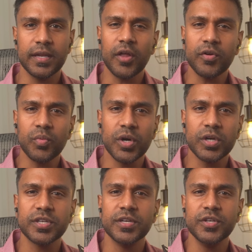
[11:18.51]
other
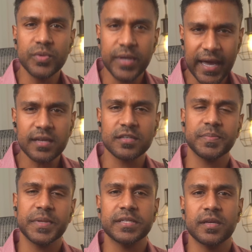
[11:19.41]
words, you can
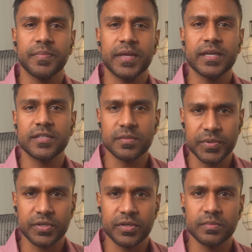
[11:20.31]
explain something in simple
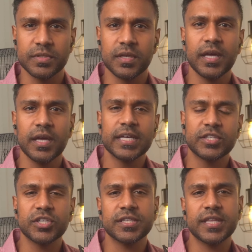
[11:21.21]
terms. It's
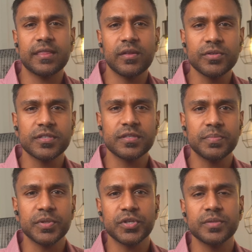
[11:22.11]
just that those
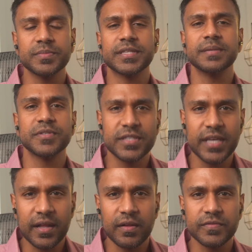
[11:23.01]
simple terms
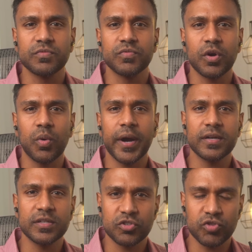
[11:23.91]
themselves require
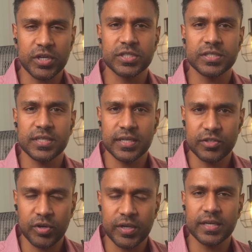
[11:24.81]
instructions and
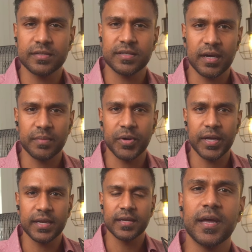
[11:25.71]
training to
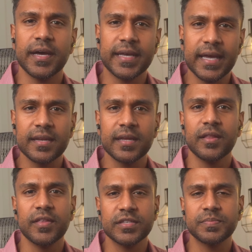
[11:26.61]
comprehend. Again,
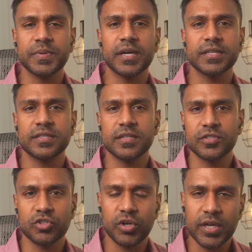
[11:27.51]
this is because there's a
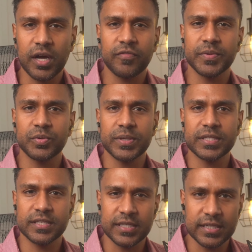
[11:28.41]
trade-off between
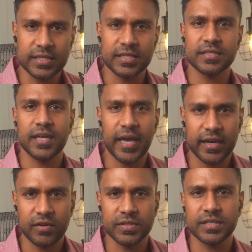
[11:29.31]
succinctness,
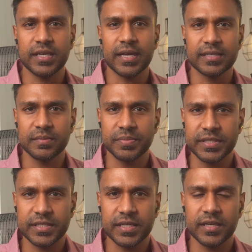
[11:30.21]
accuracy, and simplicity.